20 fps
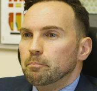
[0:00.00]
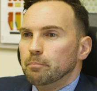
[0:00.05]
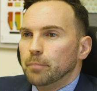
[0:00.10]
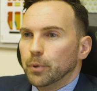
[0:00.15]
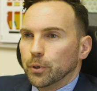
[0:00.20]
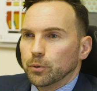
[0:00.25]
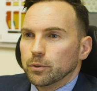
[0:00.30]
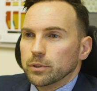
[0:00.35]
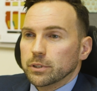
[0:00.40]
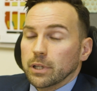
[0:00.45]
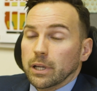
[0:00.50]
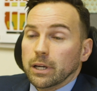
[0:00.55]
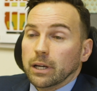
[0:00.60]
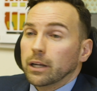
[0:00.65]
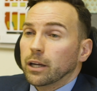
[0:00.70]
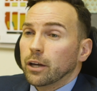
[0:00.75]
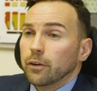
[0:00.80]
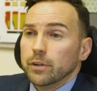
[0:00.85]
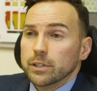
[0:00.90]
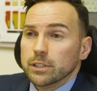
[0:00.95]
but also then
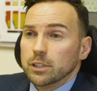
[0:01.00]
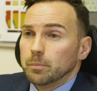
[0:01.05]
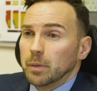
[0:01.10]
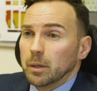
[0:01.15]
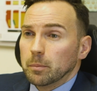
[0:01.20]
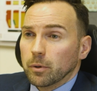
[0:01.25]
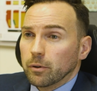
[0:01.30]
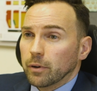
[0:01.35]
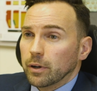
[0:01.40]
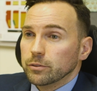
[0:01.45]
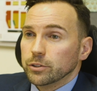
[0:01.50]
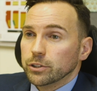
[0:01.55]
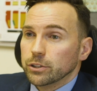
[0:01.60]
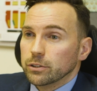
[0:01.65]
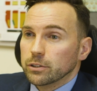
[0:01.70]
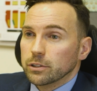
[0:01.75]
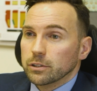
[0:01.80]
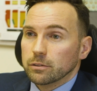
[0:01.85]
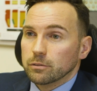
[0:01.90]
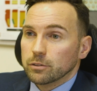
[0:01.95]
encouraging the people around you
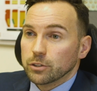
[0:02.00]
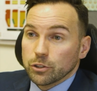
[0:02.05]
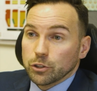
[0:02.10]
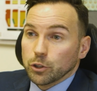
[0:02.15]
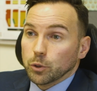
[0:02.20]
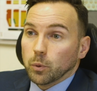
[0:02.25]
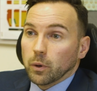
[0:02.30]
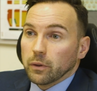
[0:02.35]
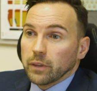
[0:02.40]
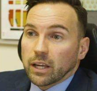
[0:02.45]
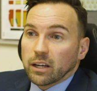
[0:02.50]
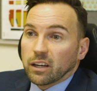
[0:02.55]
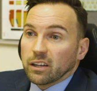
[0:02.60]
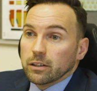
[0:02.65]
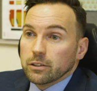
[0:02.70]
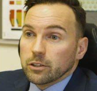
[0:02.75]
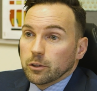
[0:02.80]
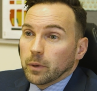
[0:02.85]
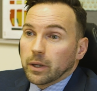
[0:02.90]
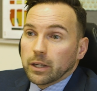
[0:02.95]
to do what they're going
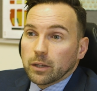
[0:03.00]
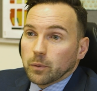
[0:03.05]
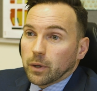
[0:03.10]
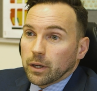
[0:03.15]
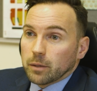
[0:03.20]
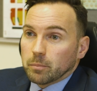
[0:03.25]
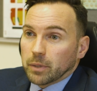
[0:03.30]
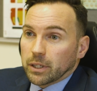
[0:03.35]
to do anyway,